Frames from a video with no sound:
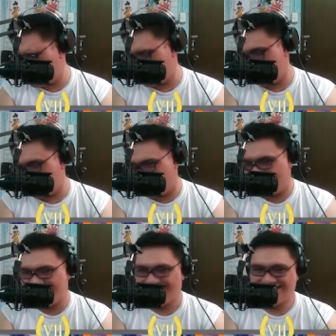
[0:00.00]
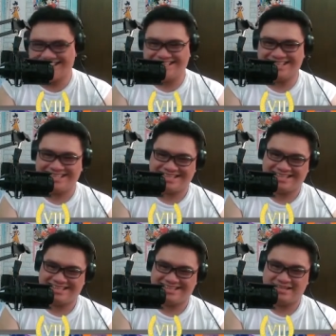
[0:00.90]
Gmod. Nothing.
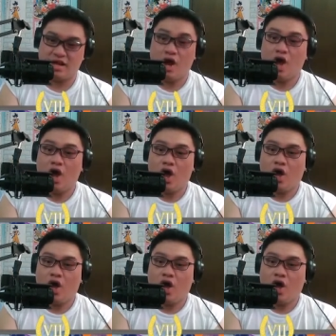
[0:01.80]
Oh!